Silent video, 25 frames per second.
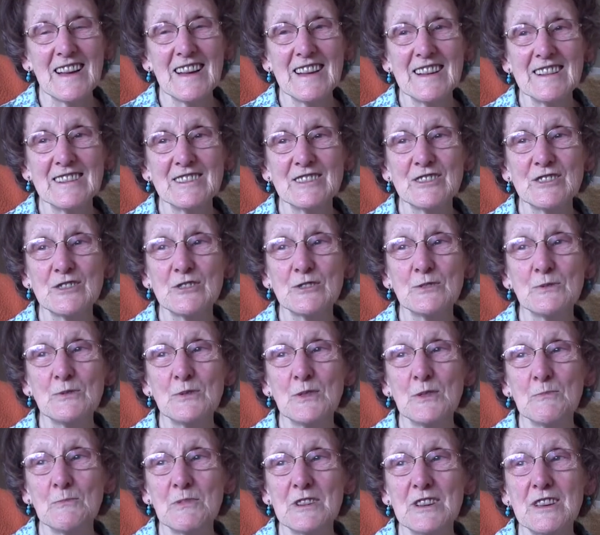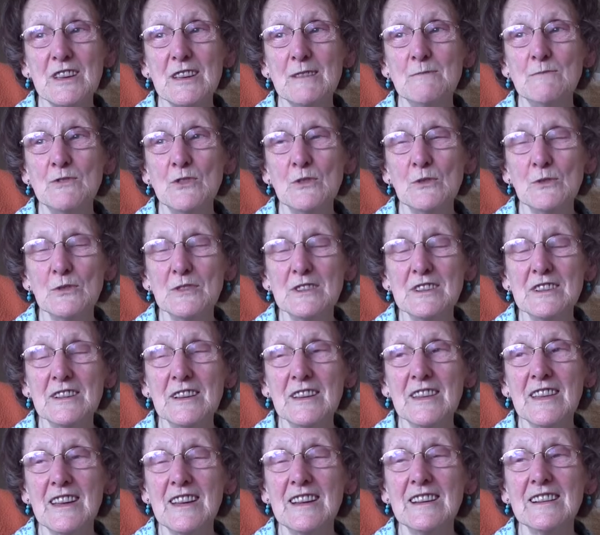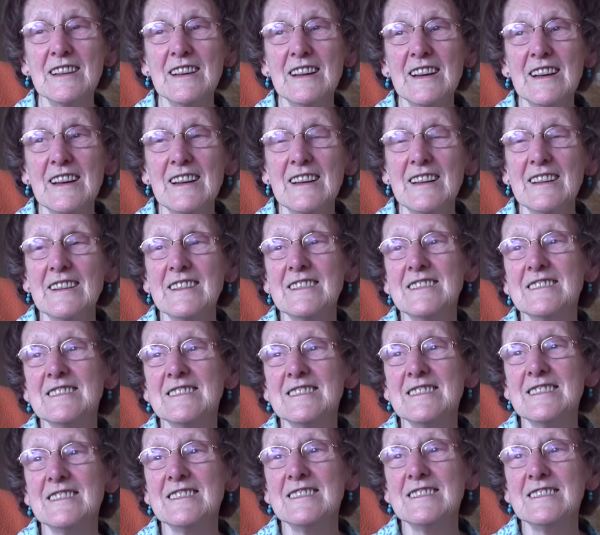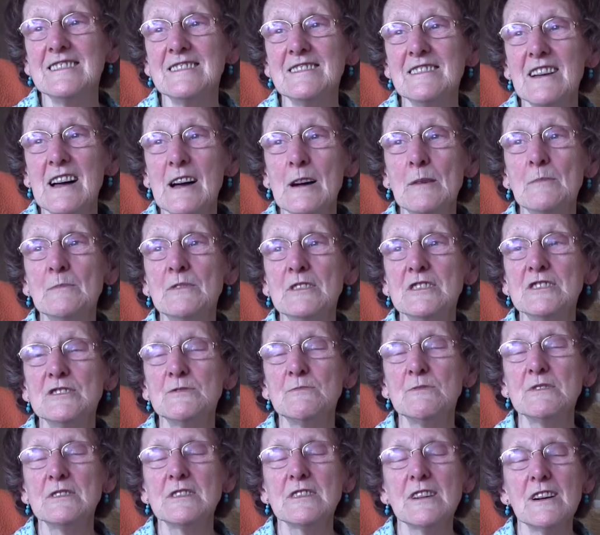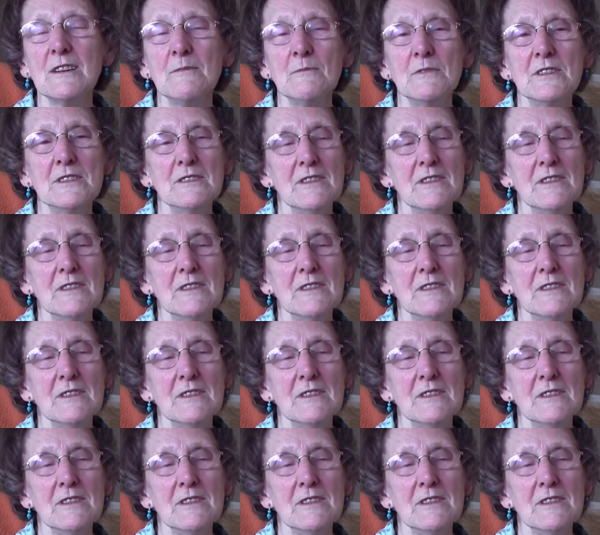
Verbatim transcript: And so it became known, and then the ambulance would come.